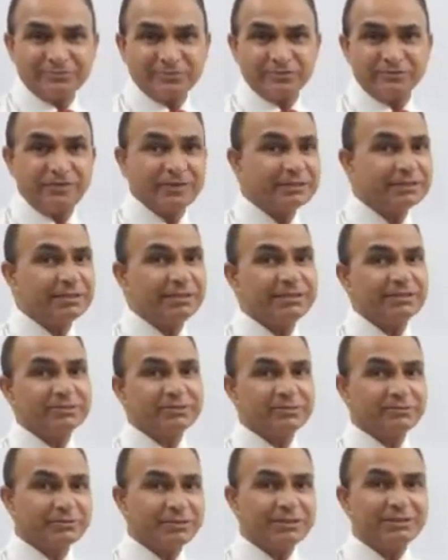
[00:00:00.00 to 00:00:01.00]
Firstly,
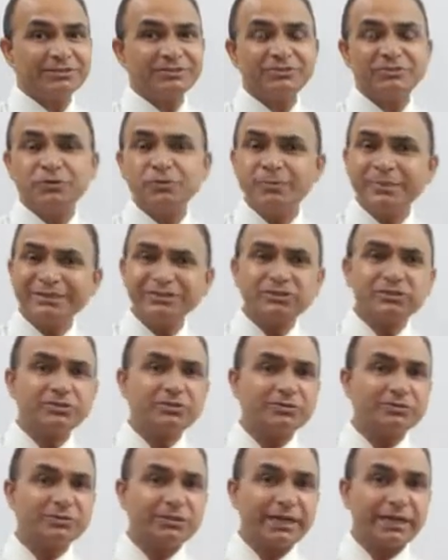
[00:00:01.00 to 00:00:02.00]
students, you must
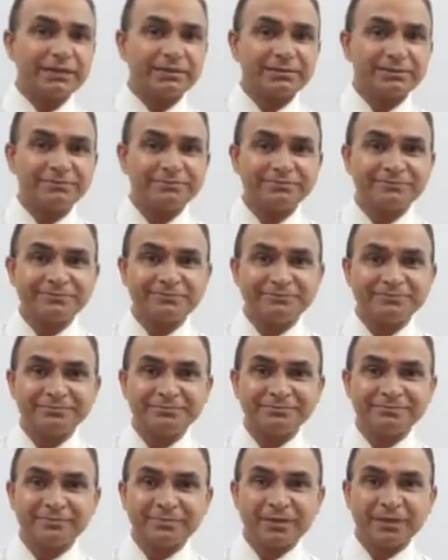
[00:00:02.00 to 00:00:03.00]
know that
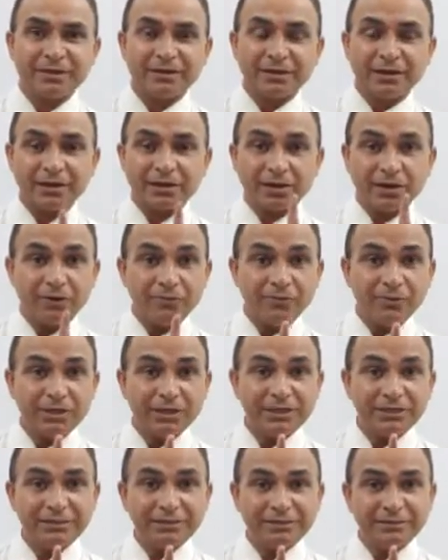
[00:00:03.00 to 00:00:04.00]

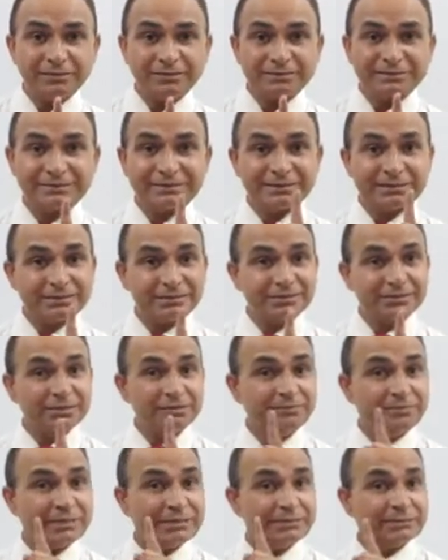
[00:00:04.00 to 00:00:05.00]
accounting
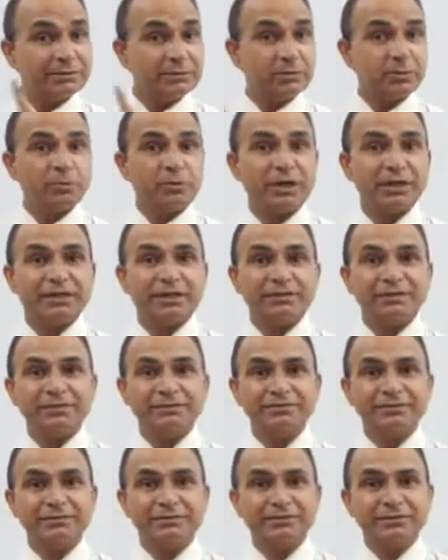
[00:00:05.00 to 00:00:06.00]
system is
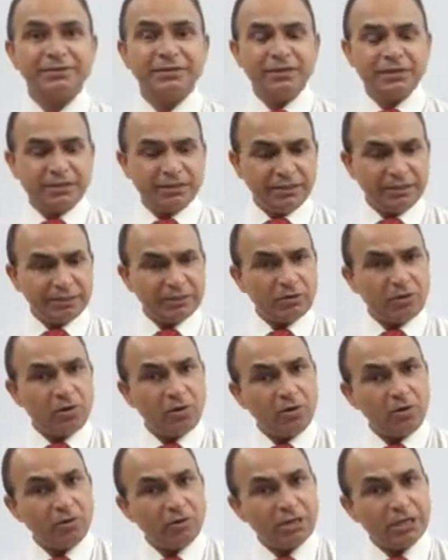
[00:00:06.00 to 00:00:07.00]
required in
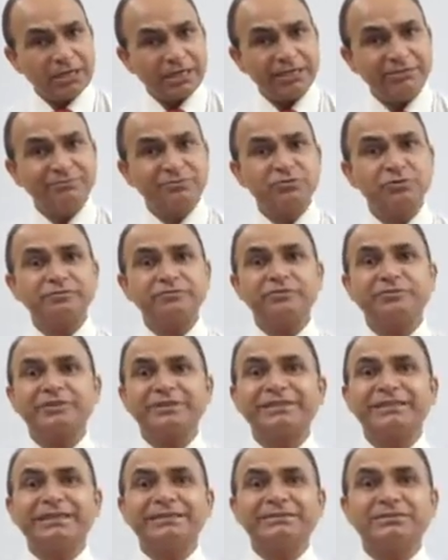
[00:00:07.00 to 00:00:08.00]
all types of
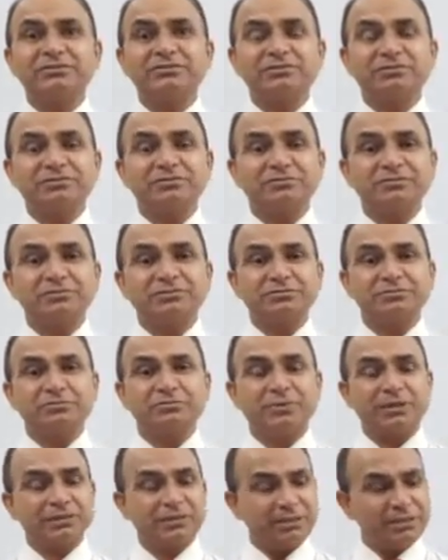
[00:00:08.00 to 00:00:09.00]
organizations,
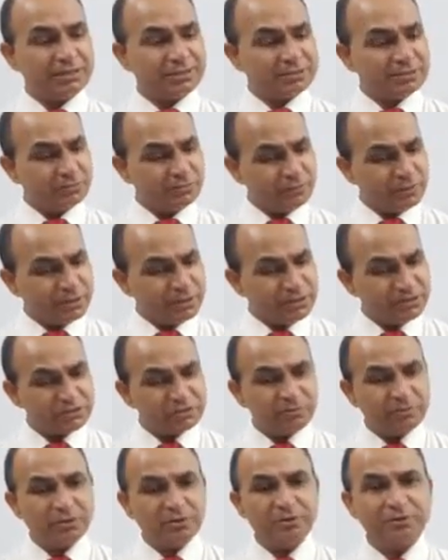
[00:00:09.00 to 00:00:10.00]
whether it is a very
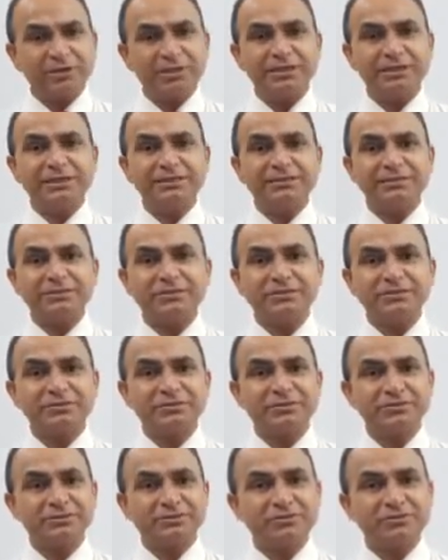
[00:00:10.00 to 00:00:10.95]
small organization,